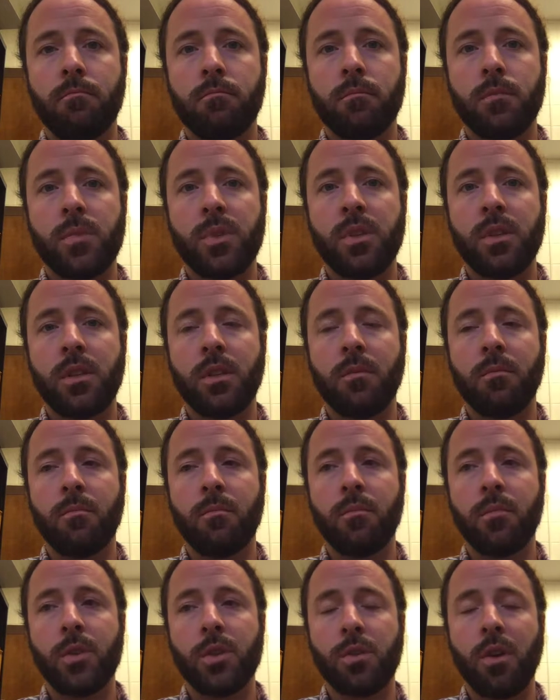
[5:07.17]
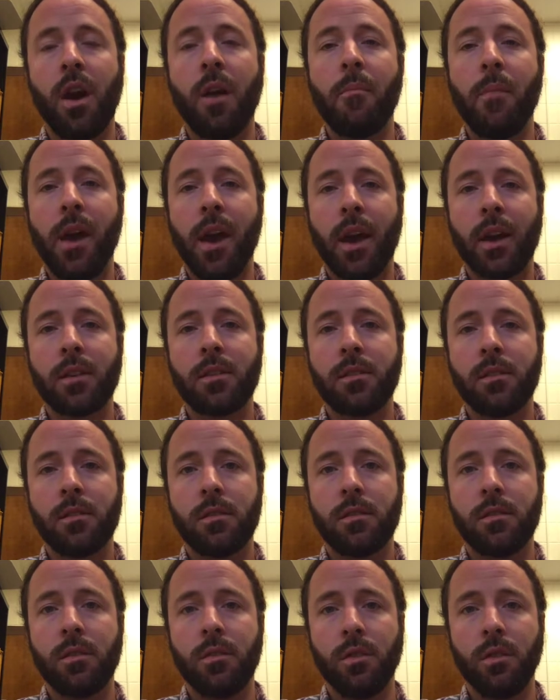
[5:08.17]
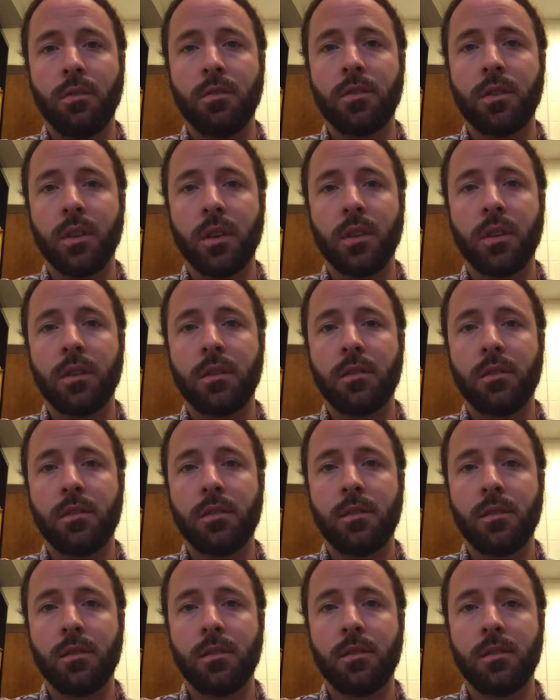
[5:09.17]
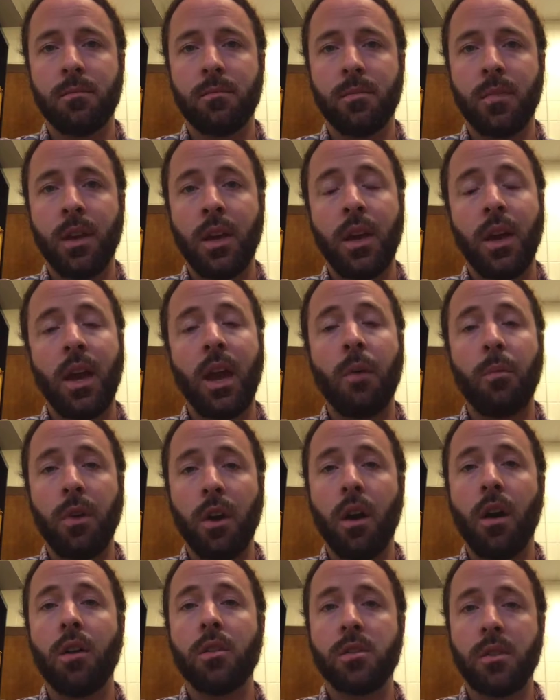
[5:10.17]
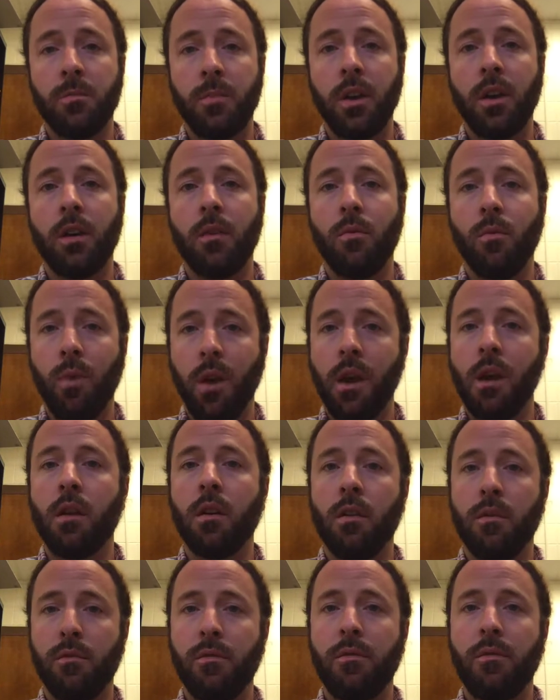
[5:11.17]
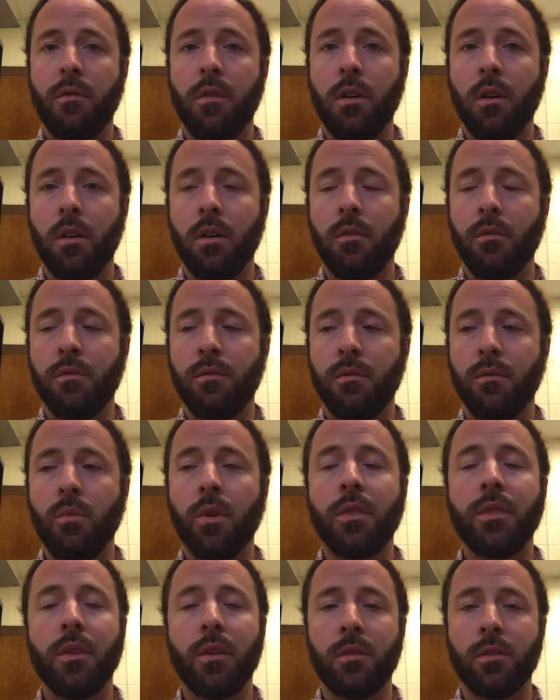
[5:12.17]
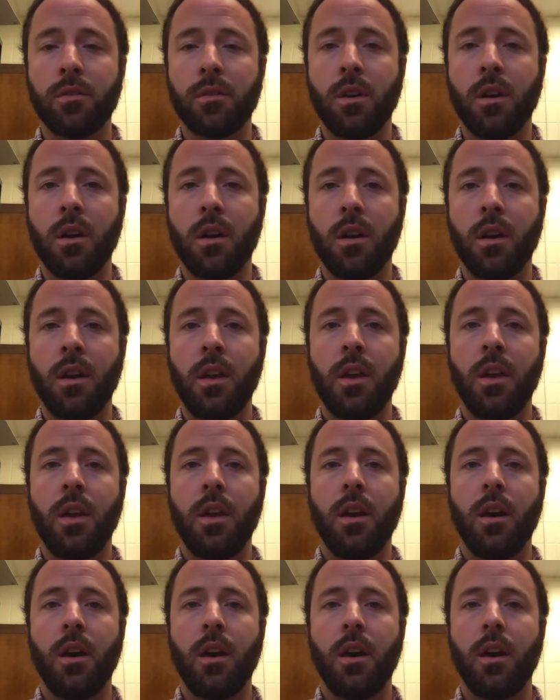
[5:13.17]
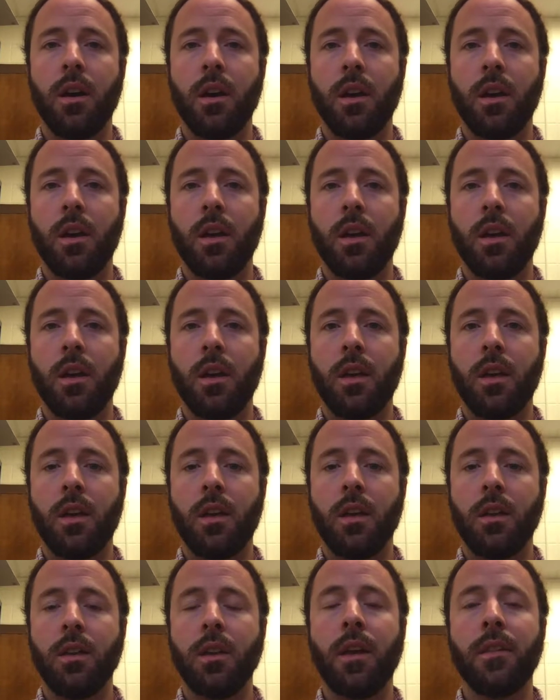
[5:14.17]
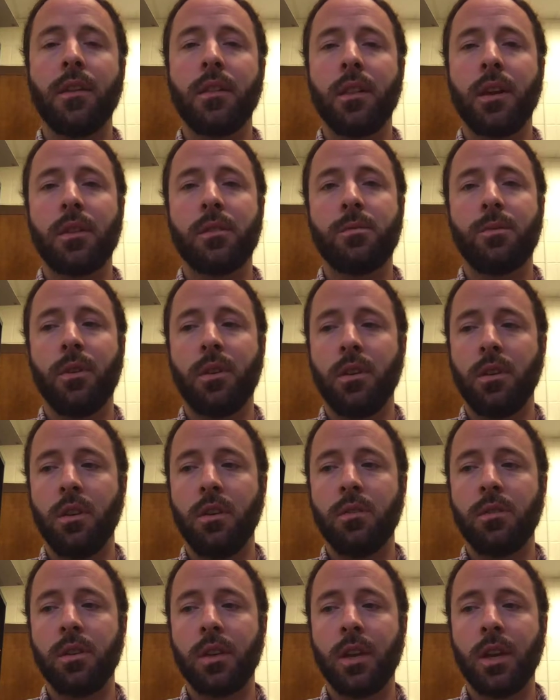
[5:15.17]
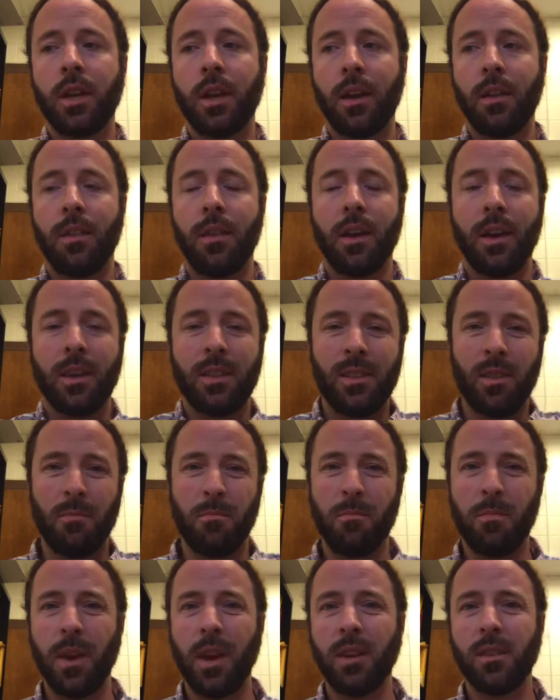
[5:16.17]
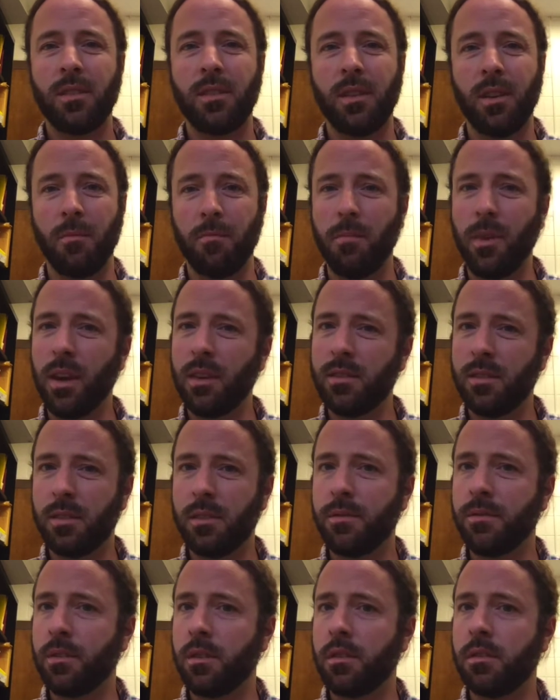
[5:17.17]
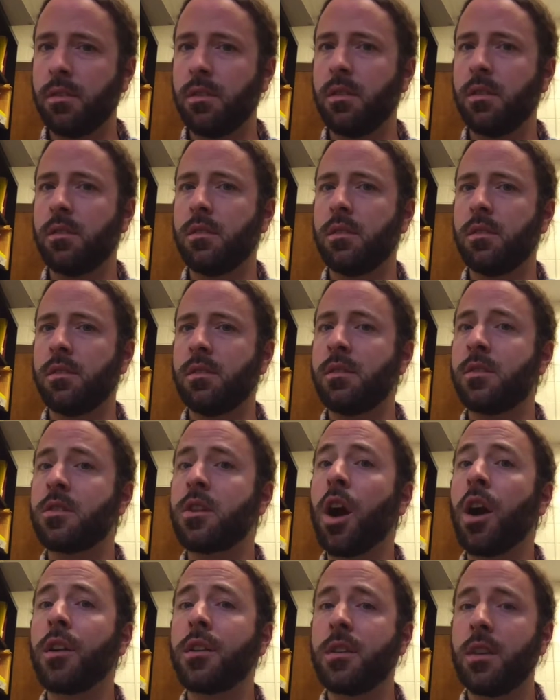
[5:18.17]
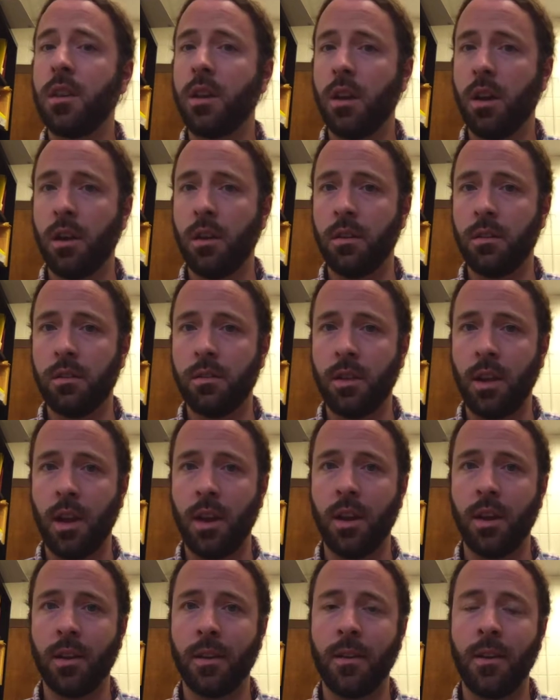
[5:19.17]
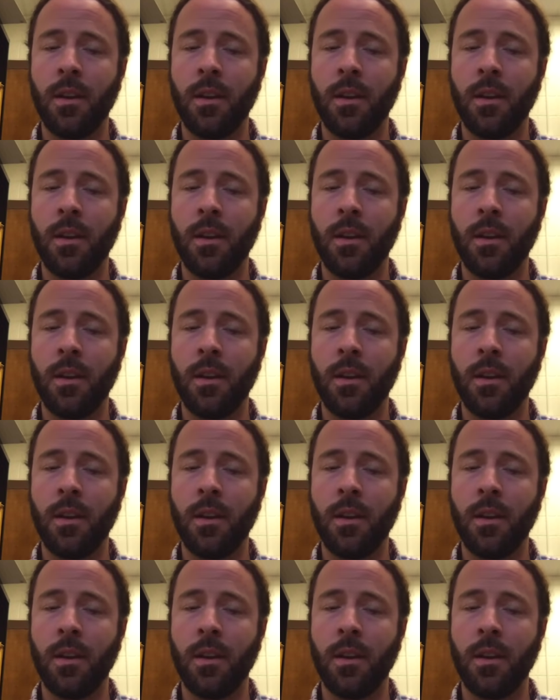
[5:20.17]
some drawbacks to using this system, and we all should be aware of what those are. Uh, Nonetheless, we are using it. I think it's a basis for us to start understanding